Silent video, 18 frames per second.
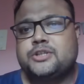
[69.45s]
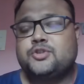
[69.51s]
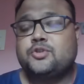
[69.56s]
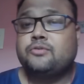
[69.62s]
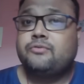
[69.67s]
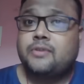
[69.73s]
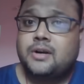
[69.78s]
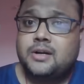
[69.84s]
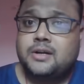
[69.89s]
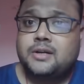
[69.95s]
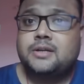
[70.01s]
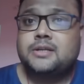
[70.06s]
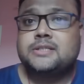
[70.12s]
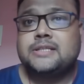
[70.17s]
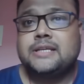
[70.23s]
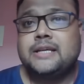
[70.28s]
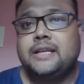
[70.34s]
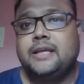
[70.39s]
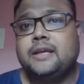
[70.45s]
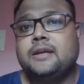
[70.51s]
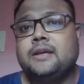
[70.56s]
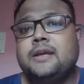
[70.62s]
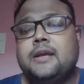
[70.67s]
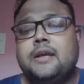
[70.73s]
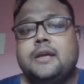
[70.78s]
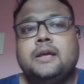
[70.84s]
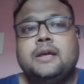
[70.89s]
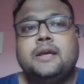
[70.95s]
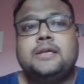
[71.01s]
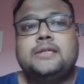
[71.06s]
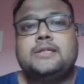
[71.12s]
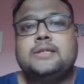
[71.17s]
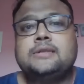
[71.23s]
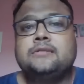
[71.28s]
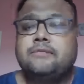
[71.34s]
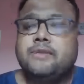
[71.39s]
so further selling
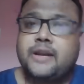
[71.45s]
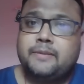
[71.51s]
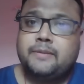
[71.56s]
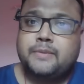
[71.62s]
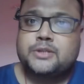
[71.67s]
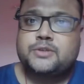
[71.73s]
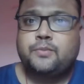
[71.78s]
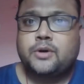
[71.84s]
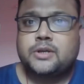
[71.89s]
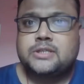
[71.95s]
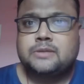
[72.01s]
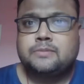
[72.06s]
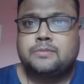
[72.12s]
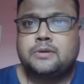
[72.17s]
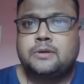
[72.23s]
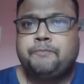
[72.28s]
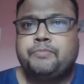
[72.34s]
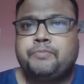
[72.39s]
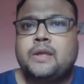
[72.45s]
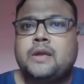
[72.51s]
is very much possible.